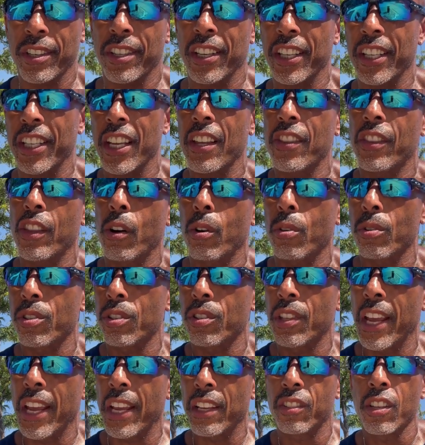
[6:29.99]
to get those
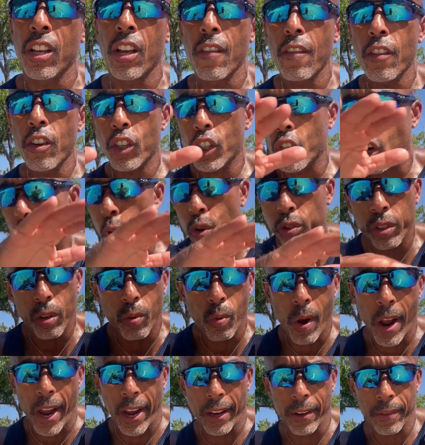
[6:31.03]
things goes
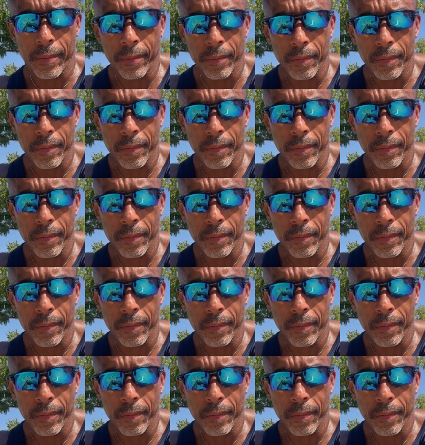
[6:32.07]
away,